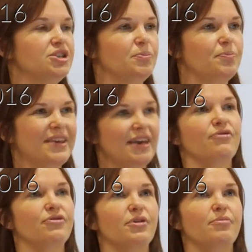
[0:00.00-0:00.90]
to
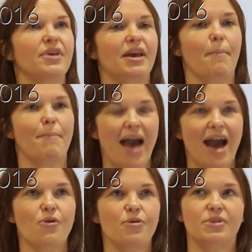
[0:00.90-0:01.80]
give them the
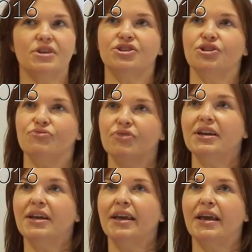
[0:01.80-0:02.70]
empowerment to
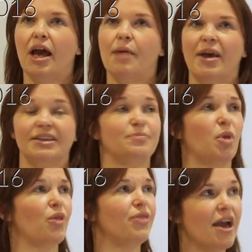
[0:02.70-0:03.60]
really
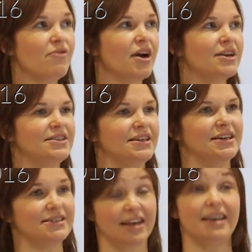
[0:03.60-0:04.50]
explore their
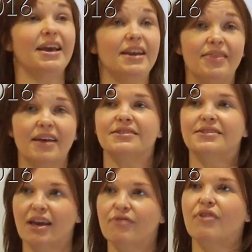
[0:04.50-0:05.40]
ideas, again, in that
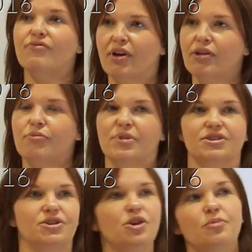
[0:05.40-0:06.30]
safe environment.
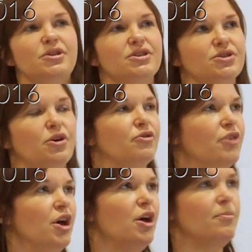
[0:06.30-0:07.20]
So nobody's sort
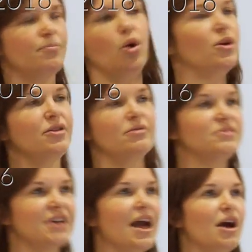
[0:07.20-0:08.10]
of pulling
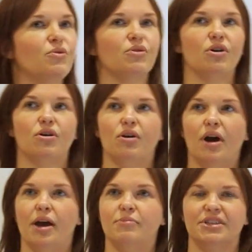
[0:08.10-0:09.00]
them down
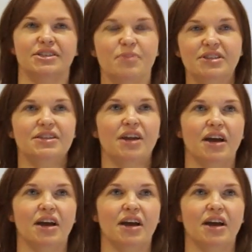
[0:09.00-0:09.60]
or dismissing